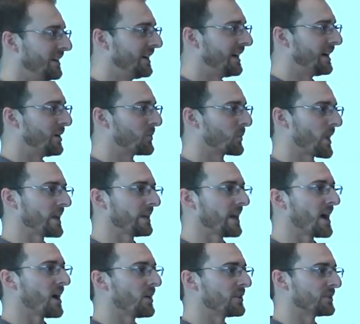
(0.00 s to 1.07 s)
Uh, right
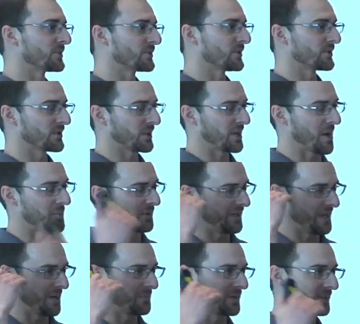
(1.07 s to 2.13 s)
now, there's, there's a
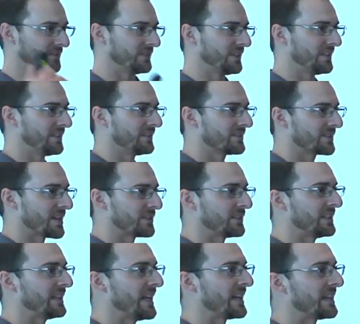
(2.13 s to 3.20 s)
company up in, in southern
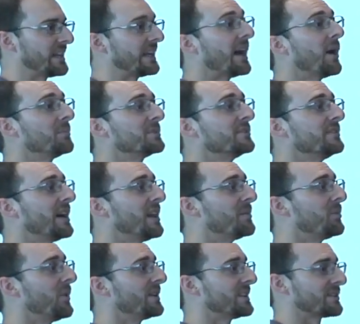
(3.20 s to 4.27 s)
Indiana that helped
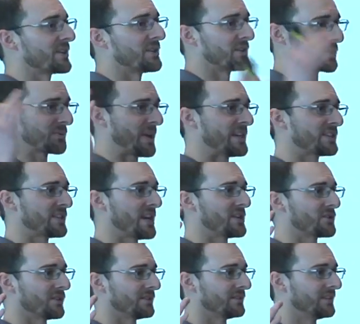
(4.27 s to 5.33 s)
develop one that's on the space
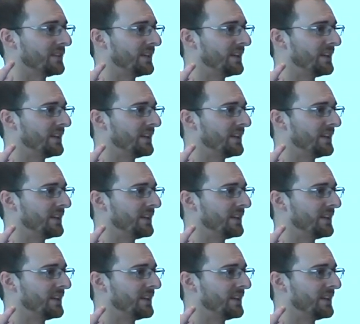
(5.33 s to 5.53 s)
station.